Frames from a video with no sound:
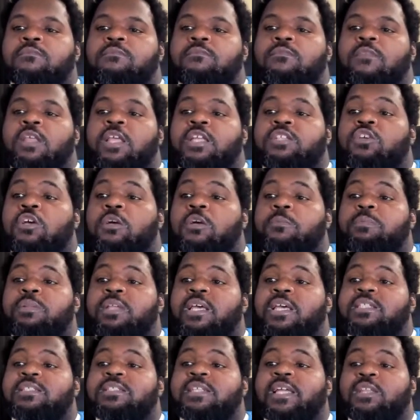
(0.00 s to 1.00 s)
It took
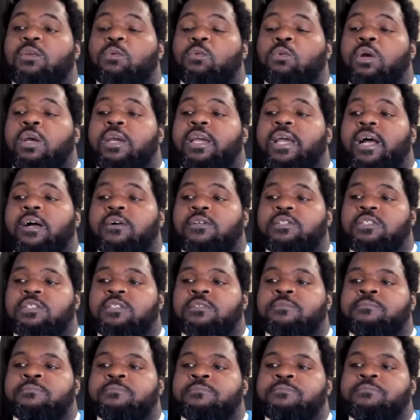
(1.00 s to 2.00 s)
place at the
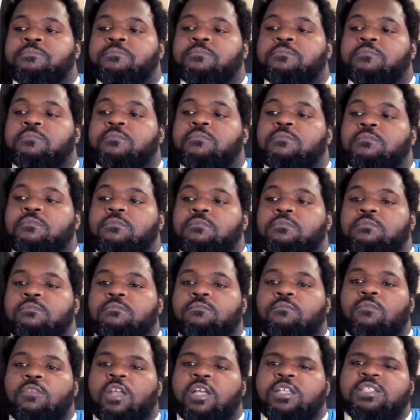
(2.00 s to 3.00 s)
workhouse.
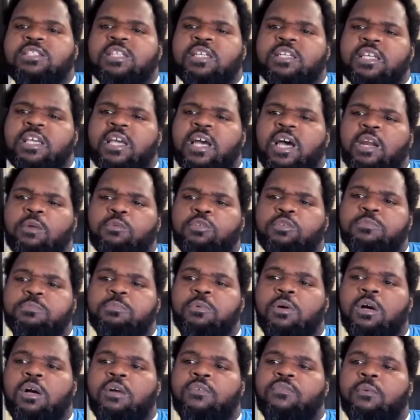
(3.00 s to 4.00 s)
Sundiata was
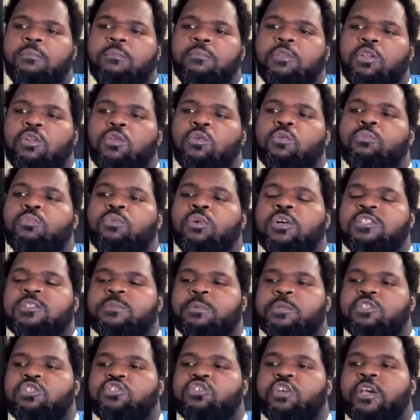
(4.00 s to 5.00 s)
brought from the New
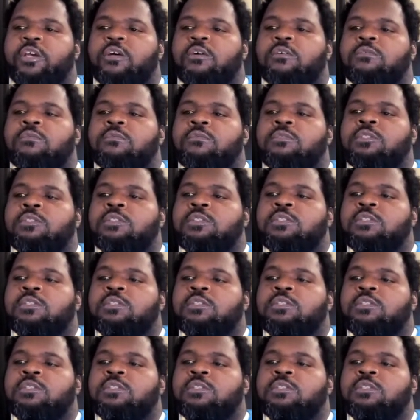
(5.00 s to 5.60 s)
Brunswick jail